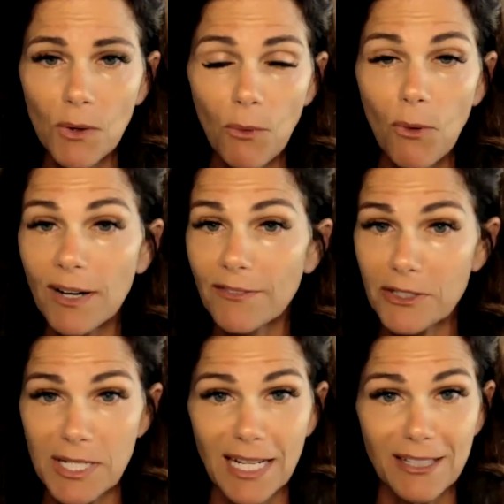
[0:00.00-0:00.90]
Or if
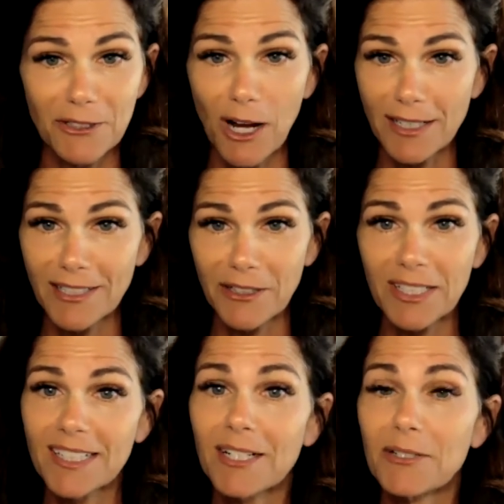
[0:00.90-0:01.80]
you're standing there talking to your
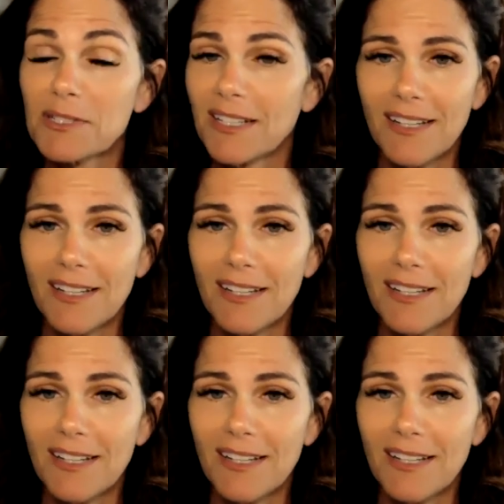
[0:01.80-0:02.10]
kiddos,